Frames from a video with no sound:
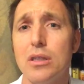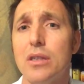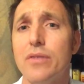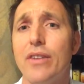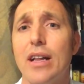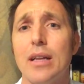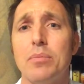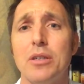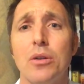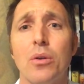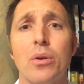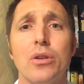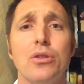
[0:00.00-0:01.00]
and developed in
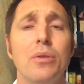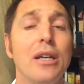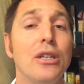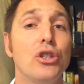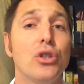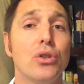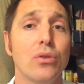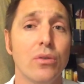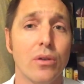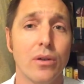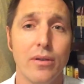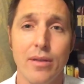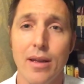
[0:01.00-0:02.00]
order to
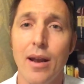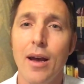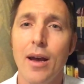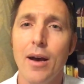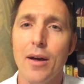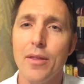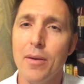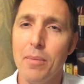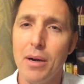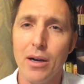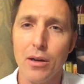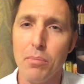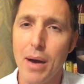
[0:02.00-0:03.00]
ensure that the
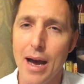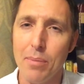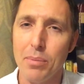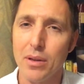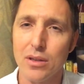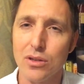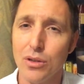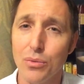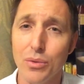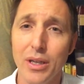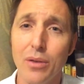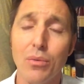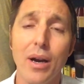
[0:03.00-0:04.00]
American populace could
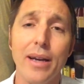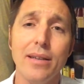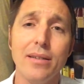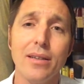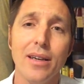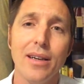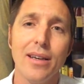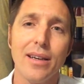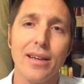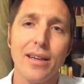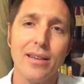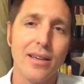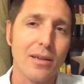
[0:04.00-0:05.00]
read and write and
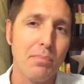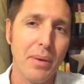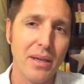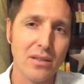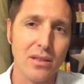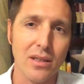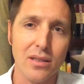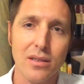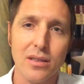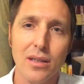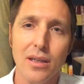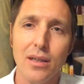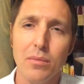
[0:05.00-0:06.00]
conduct business,
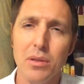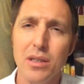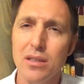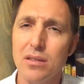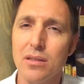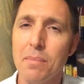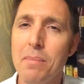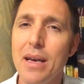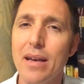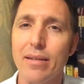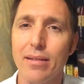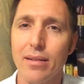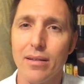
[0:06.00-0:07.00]
but this is a
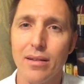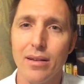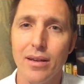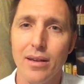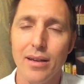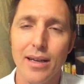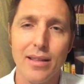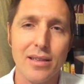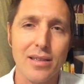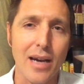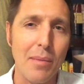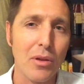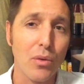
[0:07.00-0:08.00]
myth. At the
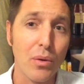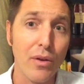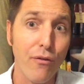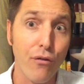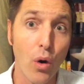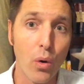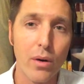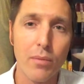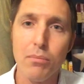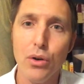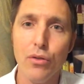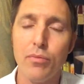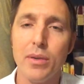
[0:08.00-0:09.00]
time of the reform
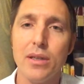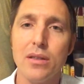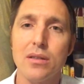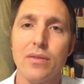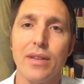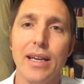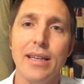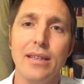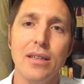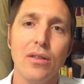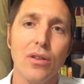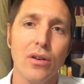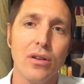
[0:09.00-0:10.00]
movements of the
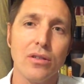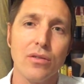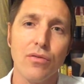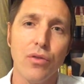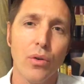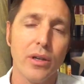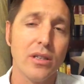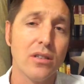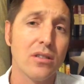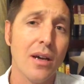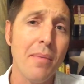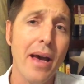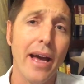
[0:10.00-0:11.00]
1830s and 40s,
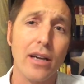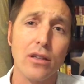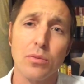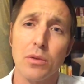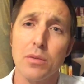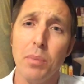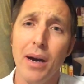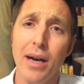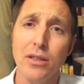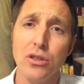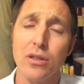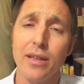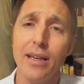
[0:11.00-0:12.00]
some experts
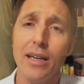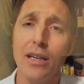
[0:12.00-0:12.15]
postulate